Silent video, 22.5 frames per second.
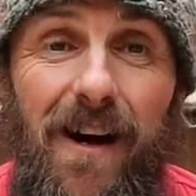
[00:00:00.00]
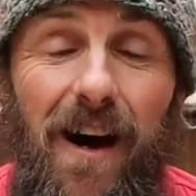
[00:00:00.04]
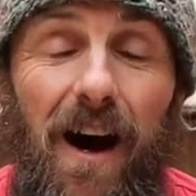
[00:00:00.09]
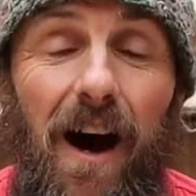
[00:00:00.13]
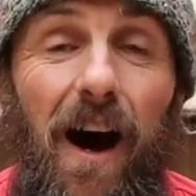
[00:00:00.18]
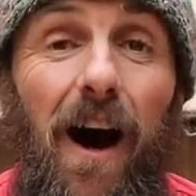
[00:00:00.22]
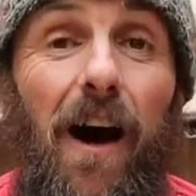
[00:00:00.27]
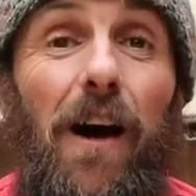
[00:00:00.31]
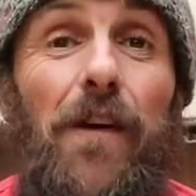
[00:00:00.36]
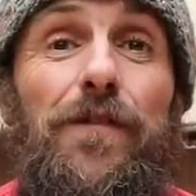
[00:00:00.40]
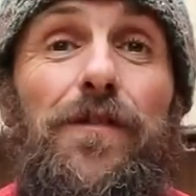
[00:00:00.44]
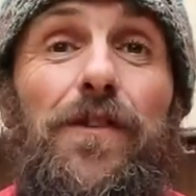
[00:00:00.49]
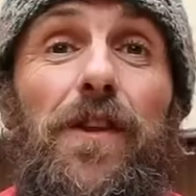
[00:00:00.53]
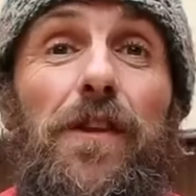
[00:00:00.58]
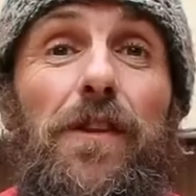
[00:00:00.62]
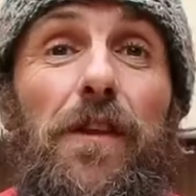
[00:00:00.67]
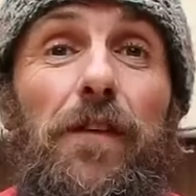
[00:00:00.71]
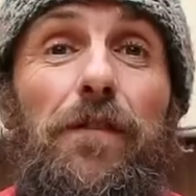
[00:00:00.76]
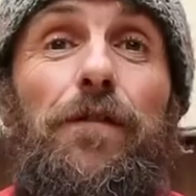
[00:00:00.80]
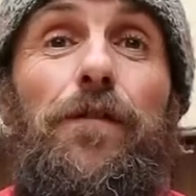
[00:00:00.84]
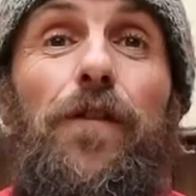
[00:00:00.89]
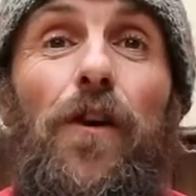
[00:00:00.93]
after
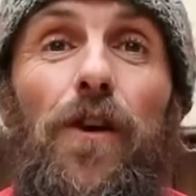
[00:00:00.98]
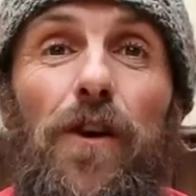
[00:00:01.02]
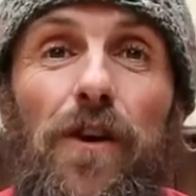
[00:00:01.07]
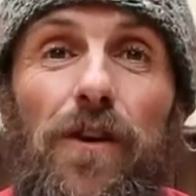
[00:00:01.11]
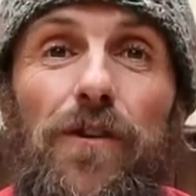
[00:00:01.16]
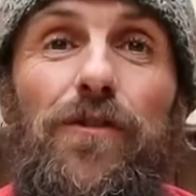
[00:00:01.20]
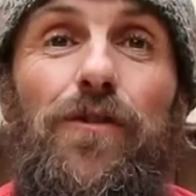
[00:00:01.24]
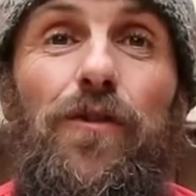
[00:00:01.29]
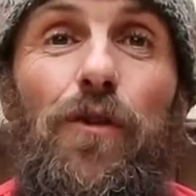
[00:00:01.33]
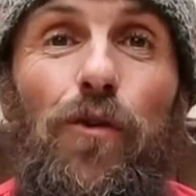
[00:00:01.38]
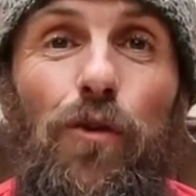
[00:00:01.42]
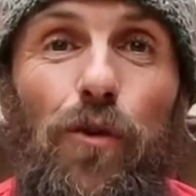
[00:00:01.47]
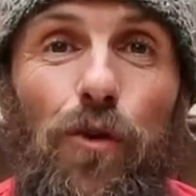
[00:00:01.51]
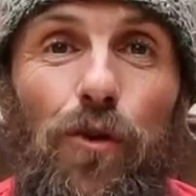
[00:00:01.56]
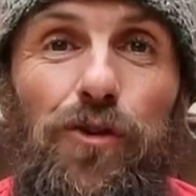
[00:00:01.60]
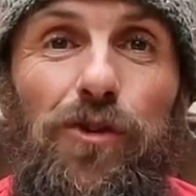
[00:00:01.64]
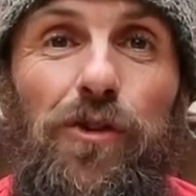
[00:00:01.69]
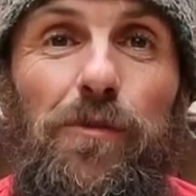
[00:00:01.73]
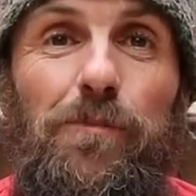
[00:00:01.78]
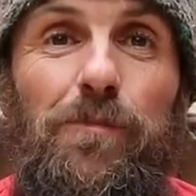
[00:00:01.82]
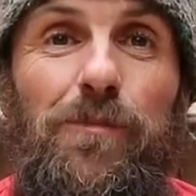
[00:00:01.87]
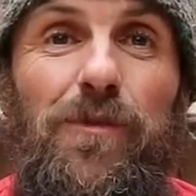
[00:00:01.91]
the first
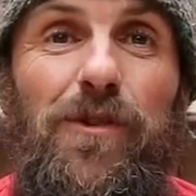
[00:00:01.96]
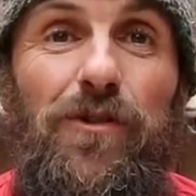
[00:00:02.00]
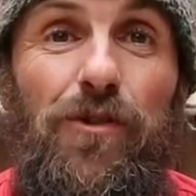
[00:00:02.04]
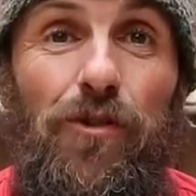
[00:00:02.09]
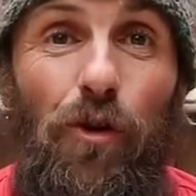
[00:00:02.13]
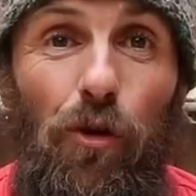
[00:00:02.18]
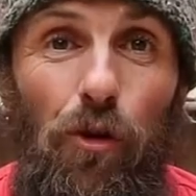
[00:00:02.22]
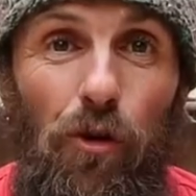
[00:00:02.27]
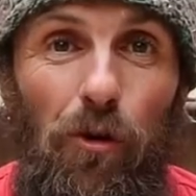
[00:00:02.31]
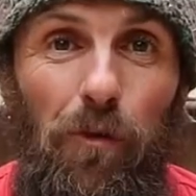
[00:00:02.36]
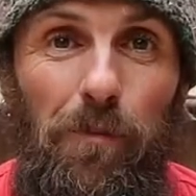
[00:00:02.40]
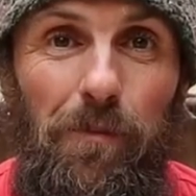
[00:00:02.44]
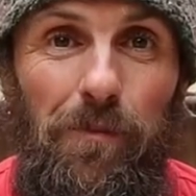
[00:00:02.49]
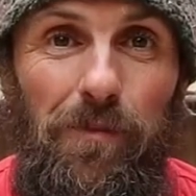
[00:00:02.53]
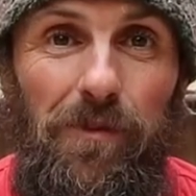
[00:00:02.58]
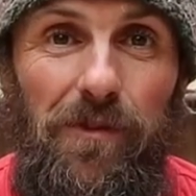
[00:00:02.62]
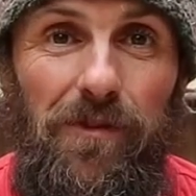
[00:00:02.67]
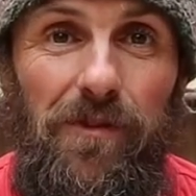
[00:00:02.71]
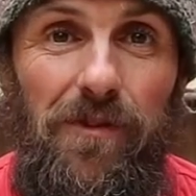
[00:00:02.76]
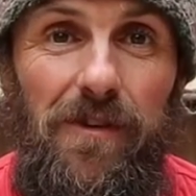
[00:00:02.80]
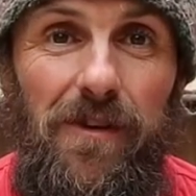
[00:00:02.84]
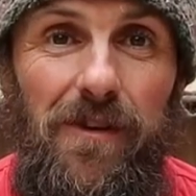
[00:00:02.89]
autumn
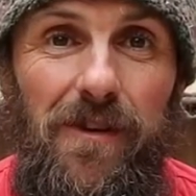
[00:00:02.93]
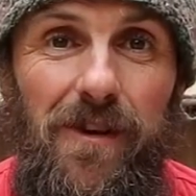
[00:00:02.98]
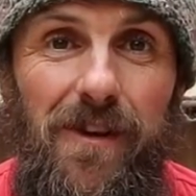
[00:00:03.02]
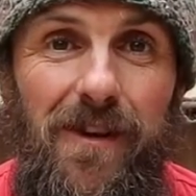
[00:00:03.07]
storms,